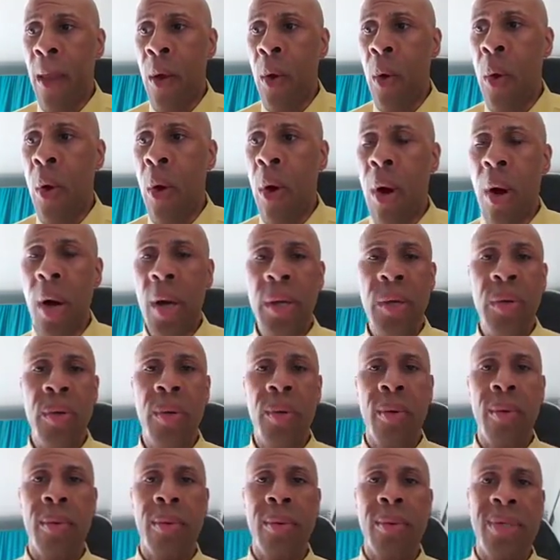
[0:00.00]
Or are
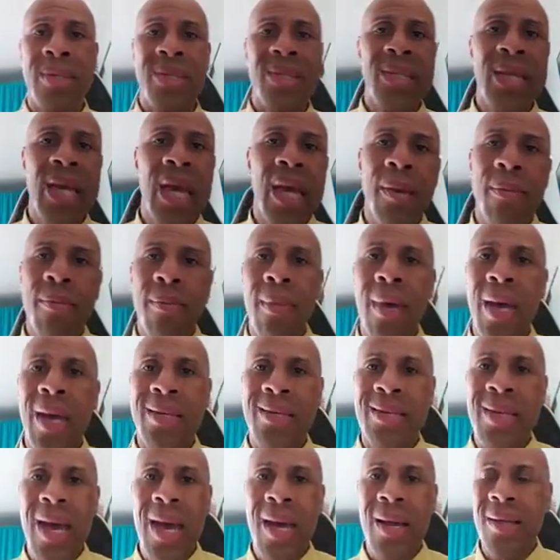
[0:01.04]
you the same
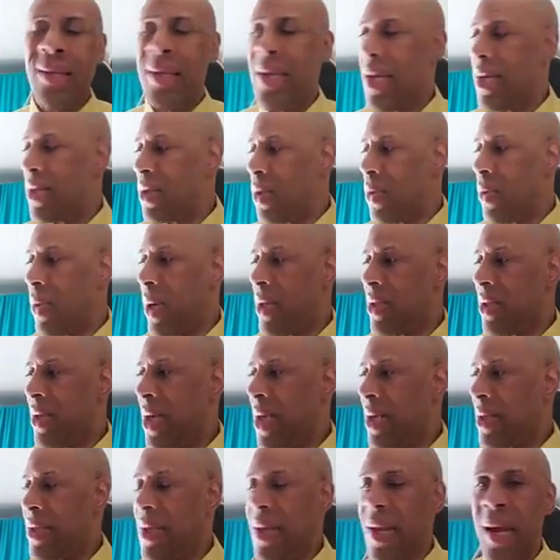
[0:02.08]
exactly as you was
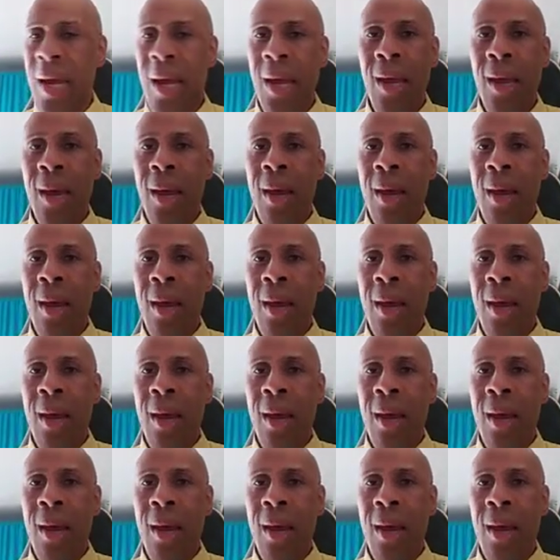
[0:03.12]
yesterday,